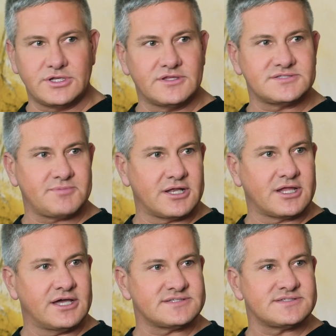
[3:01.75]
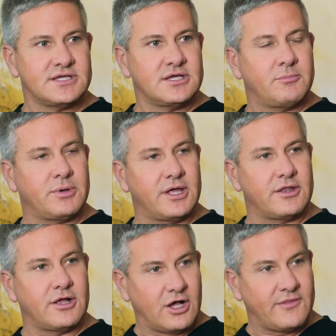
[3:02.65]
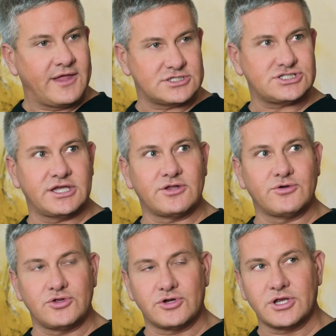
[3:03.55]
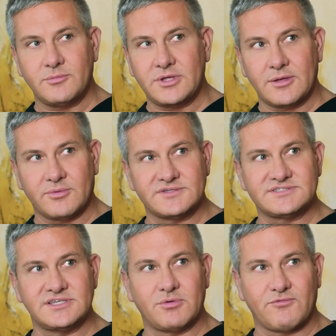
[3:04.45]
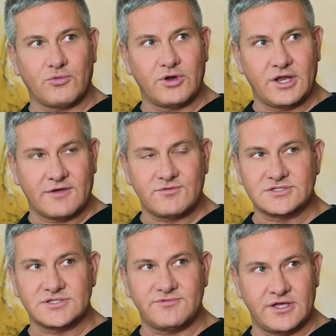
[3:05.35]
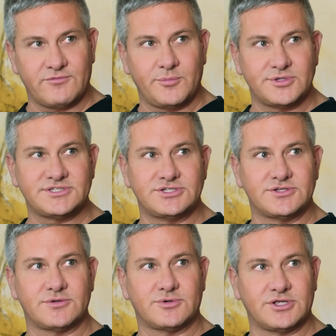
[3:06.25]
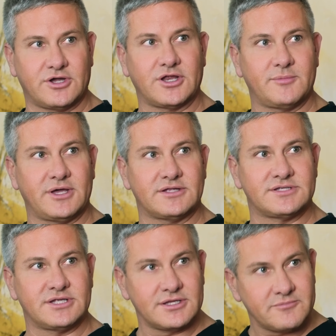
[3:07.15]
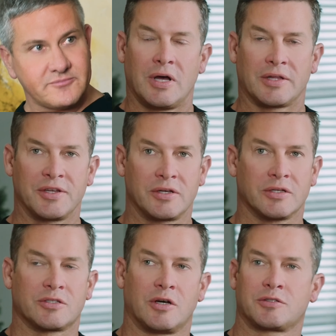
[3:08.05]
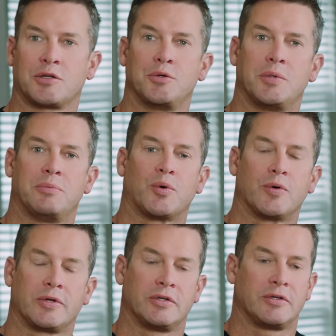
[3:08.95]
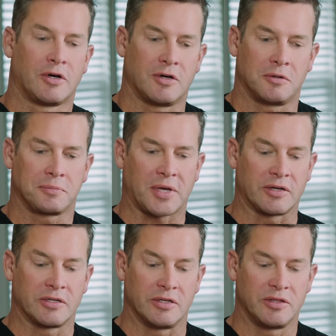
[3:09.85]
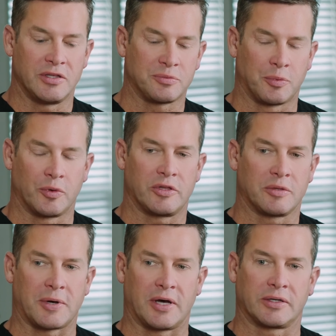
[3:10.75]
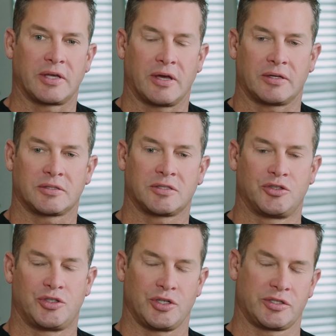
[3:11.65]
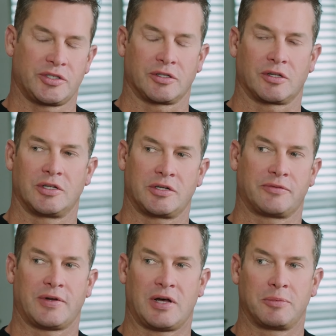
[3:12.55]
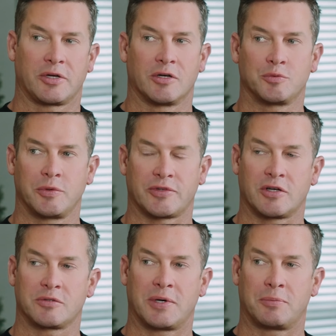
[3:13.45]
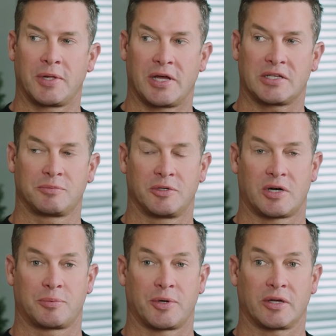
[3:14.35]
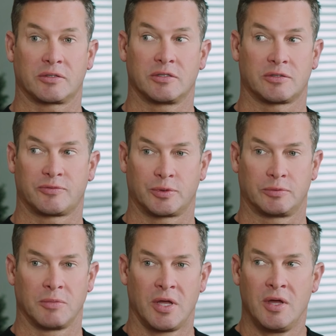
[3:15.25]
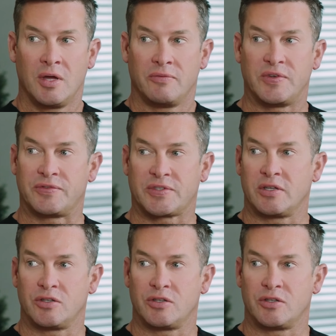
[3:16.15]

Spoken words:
in this podcast. But on that channel, you're going to be able to see before and afters of every procedure that we're talking about today. I think it's also important, kind of at this point in the podcast, just to clarify, because we've talked about plasma in our practice for 15